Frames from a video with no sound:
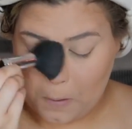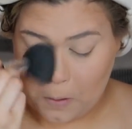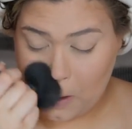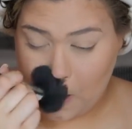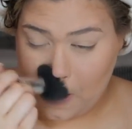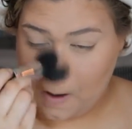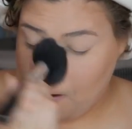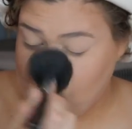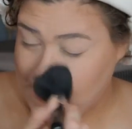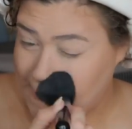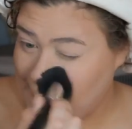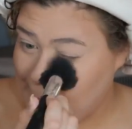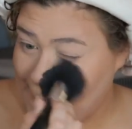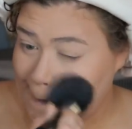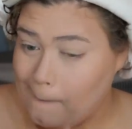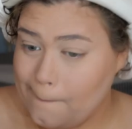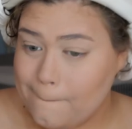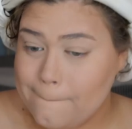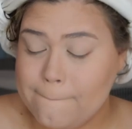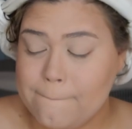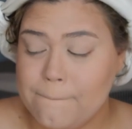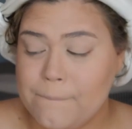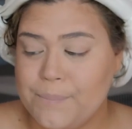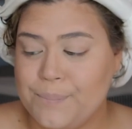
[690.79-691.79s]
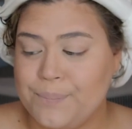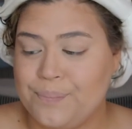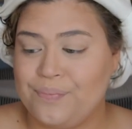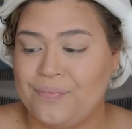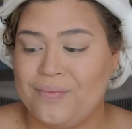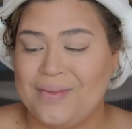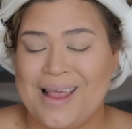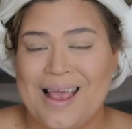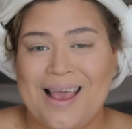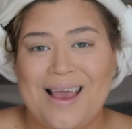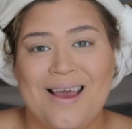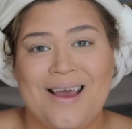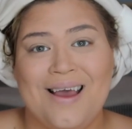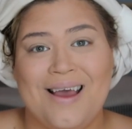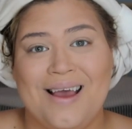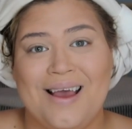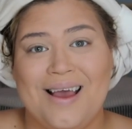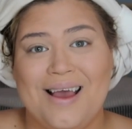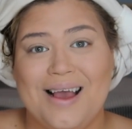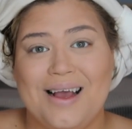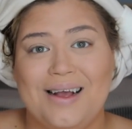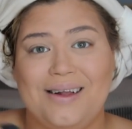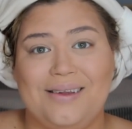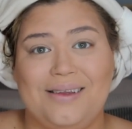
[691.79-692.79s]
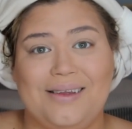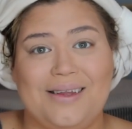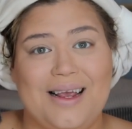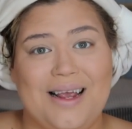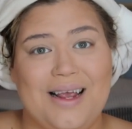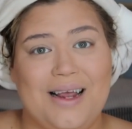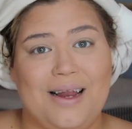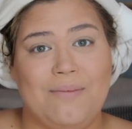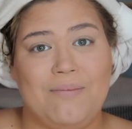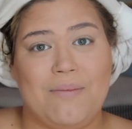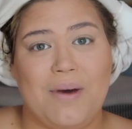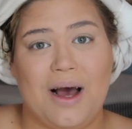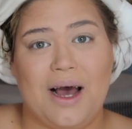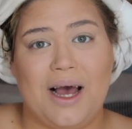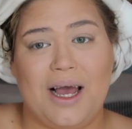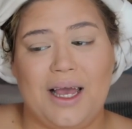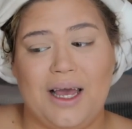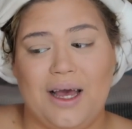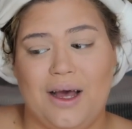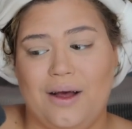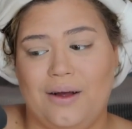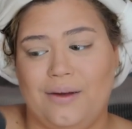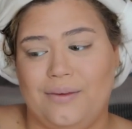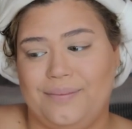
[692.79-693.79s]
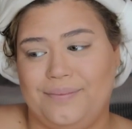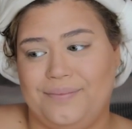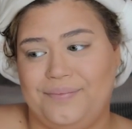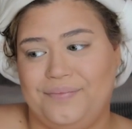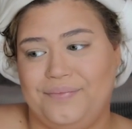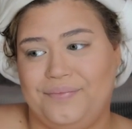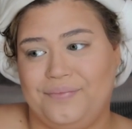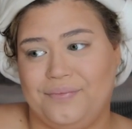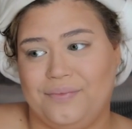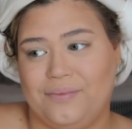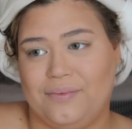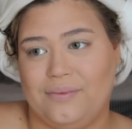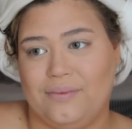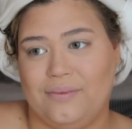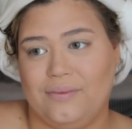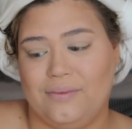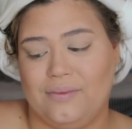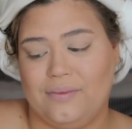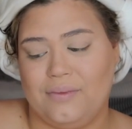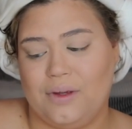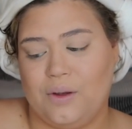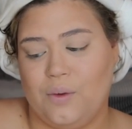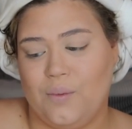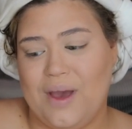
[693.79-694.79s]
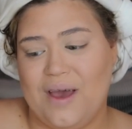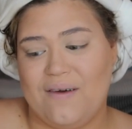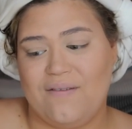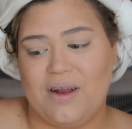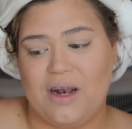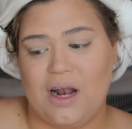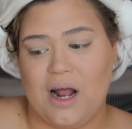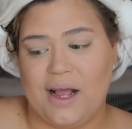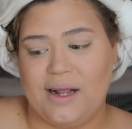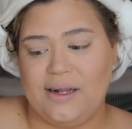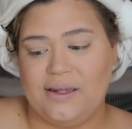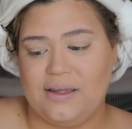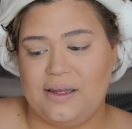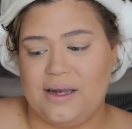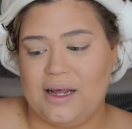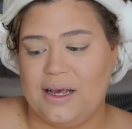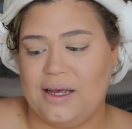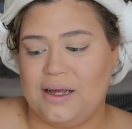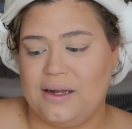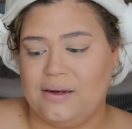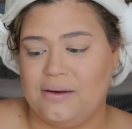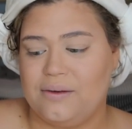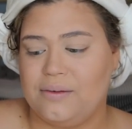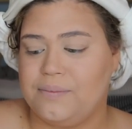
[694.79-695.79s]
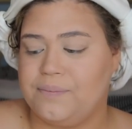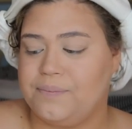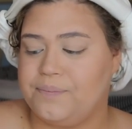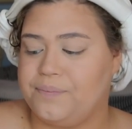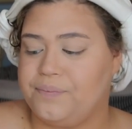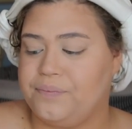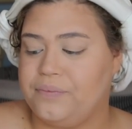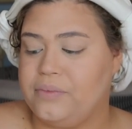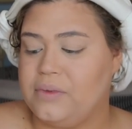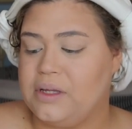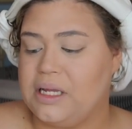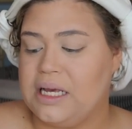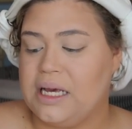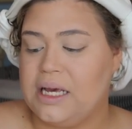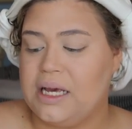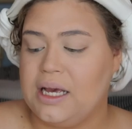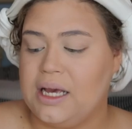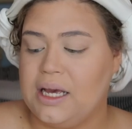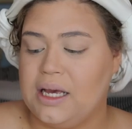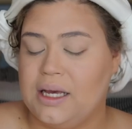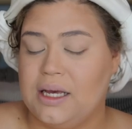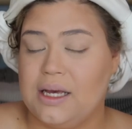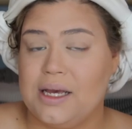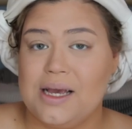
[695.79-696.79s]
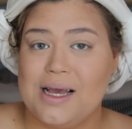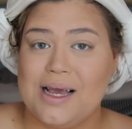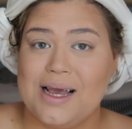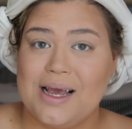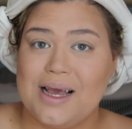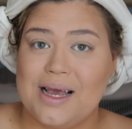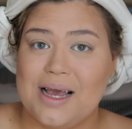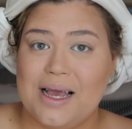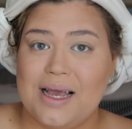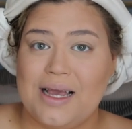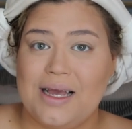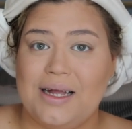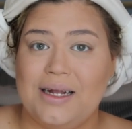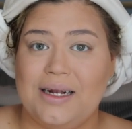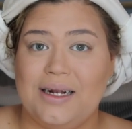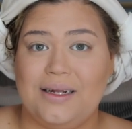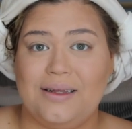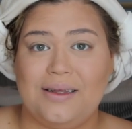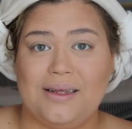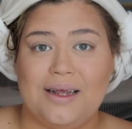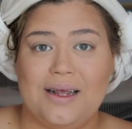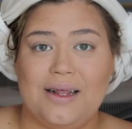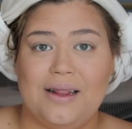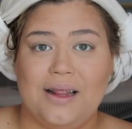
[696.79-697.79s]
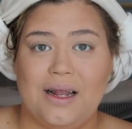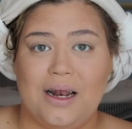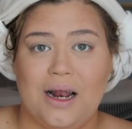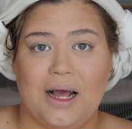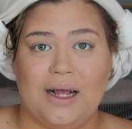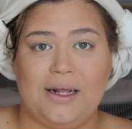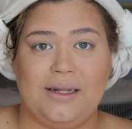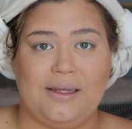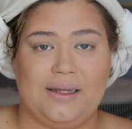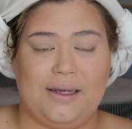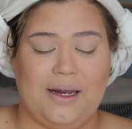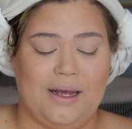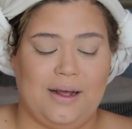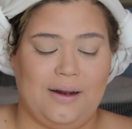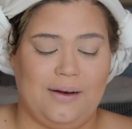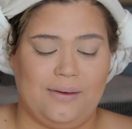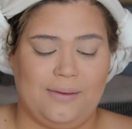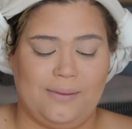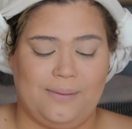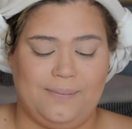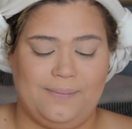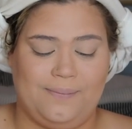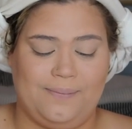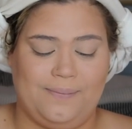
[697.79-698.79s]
So it's in my, we have a nightstand. And it's in the nightstand.